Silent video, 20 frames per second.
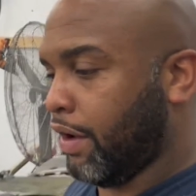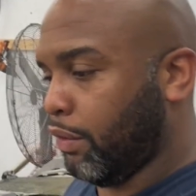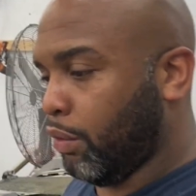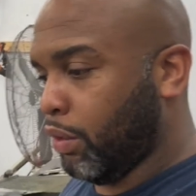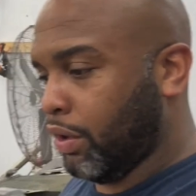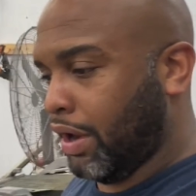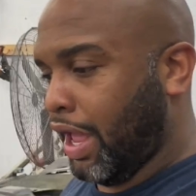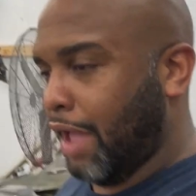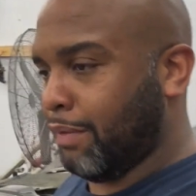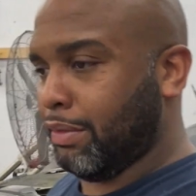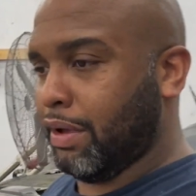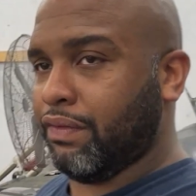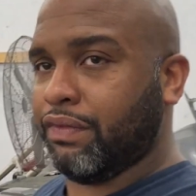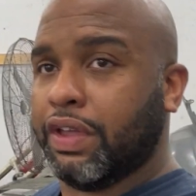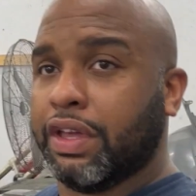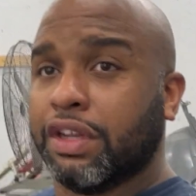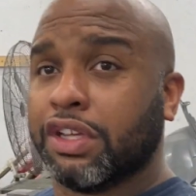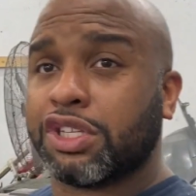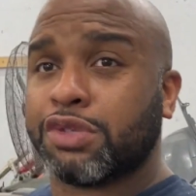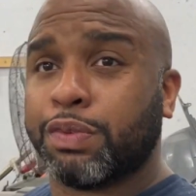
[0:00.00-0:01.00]
want to have my
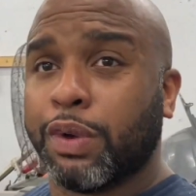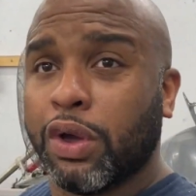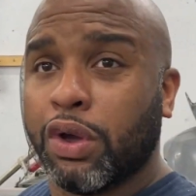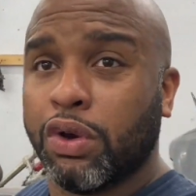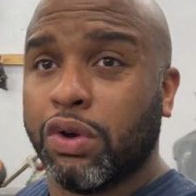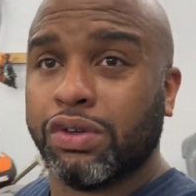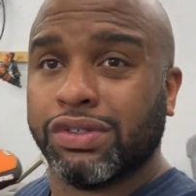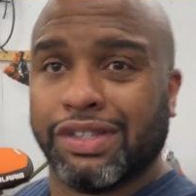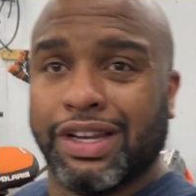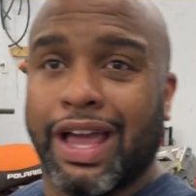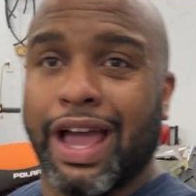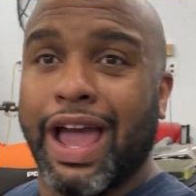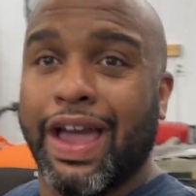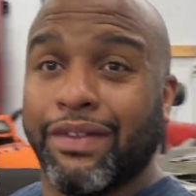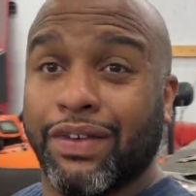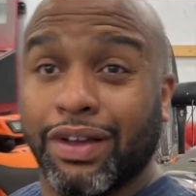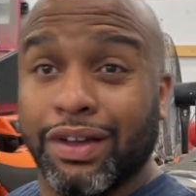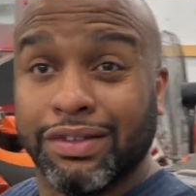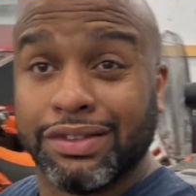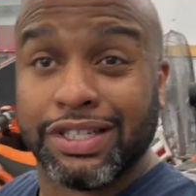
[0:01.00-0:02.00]
VIN exposed and I
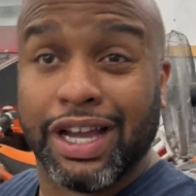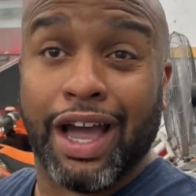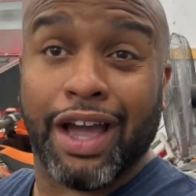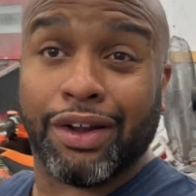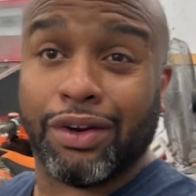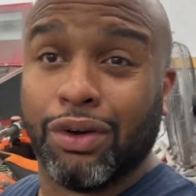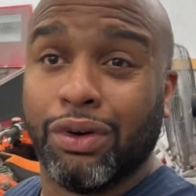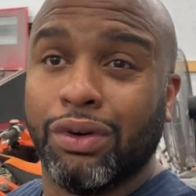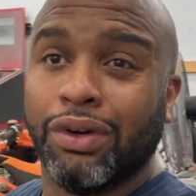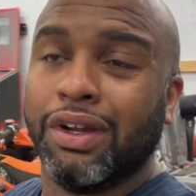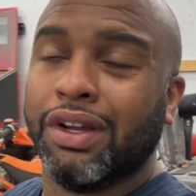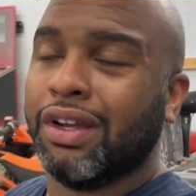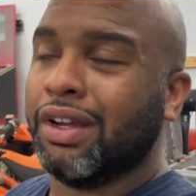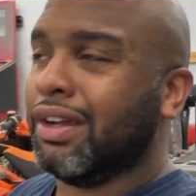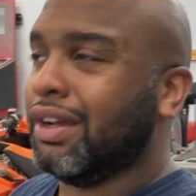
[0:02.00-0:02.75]
have a title,